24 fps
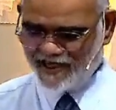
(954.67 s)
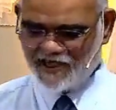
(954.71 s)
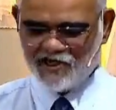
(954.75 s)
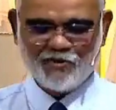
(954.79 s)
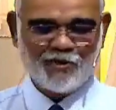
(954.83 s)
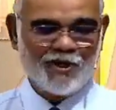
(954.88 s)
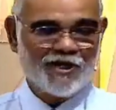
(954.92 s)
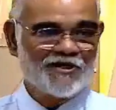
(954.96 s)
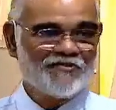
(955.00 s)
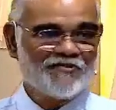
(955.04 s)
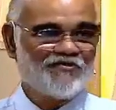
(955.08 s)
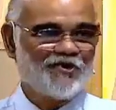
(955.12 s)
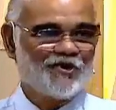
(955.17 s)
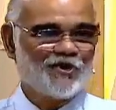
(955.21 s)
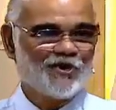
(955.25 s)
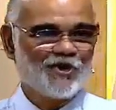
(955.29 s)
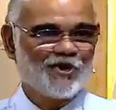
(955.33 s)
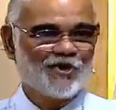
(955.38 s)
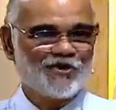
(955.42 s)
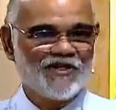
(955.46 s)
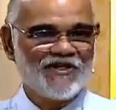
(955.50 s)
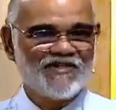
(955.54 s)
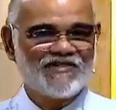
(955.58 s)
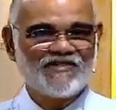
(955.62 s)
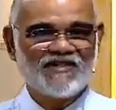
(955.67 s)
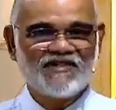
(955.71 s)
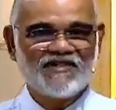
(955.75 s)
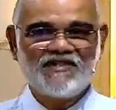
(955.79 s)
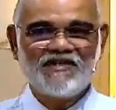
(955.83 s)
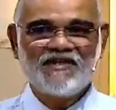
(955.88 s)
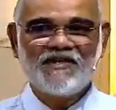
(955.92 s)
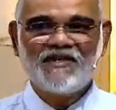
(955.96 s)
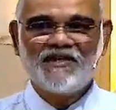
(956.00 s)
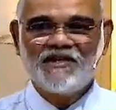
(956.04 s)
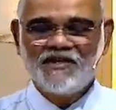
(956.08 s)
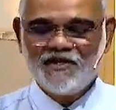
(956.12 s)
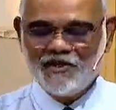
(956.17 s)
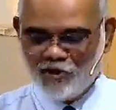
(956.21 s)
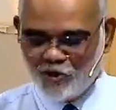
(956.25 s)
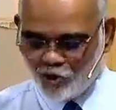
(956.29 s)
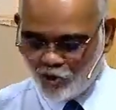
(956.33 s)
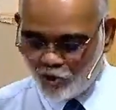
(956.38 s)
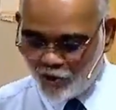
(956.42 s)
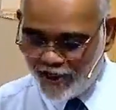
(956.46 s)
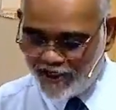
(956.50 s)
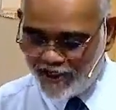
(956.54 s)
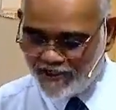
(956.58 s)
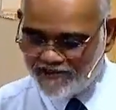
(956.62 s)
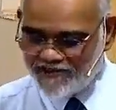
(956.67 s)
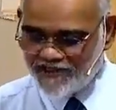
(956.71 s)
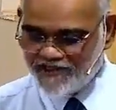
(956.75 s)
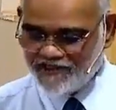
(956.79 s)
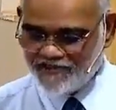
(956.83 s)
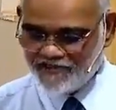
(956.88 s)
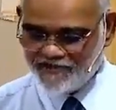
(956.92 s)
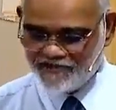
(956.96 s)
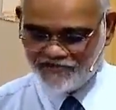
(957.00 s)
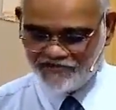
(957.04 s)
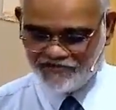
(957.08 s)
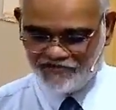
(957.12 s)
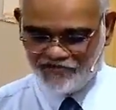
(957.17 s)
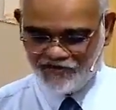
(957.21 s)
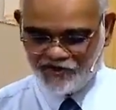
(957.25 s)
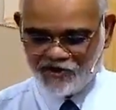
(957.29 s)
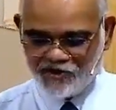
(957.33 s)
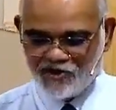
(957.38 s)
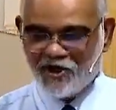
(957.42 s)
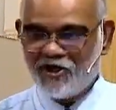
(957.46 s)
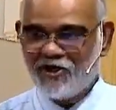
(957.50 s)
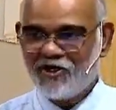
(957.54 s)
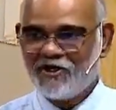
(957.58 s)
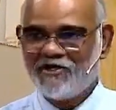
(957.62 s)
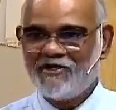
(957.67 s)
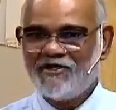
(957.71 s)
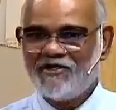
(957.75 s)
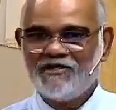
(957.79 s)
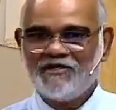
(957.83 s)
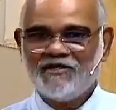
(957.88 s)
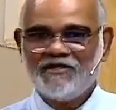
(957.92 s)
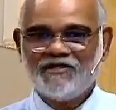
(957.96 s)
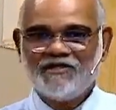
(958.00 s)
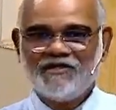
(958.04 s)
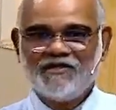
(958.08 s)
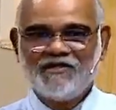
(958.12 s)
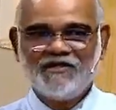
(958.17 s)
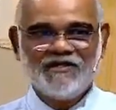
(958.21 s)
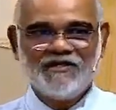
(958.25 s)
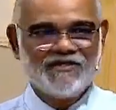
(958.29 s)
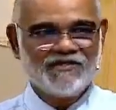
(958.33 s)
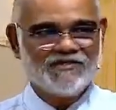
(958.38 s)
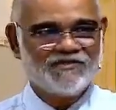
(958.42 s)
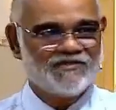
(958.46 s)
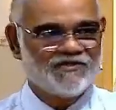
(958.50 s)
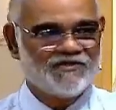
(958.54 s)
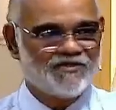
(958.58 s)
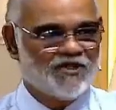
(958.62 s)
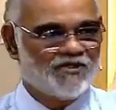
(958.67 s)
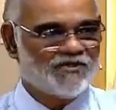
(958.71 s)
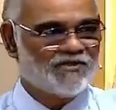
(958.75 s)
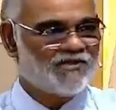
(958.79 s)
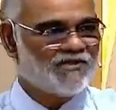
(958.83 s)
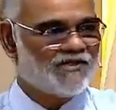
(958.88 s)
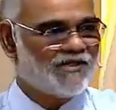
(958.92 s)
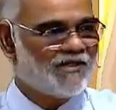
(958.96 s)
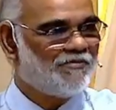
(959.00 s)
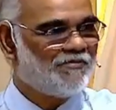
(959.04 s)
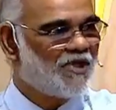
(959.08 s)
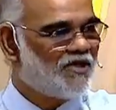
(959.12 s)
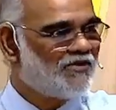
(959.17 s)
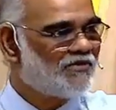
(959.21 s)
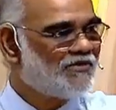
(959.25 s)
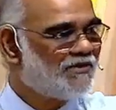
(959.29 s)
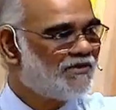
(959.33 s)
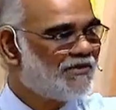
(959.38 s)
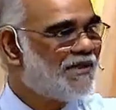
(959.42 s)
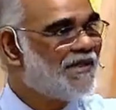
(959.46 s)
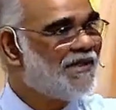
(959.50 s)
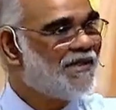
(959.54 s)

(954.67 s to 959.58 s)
had a wonderful quote. He said, Waiting for God is not about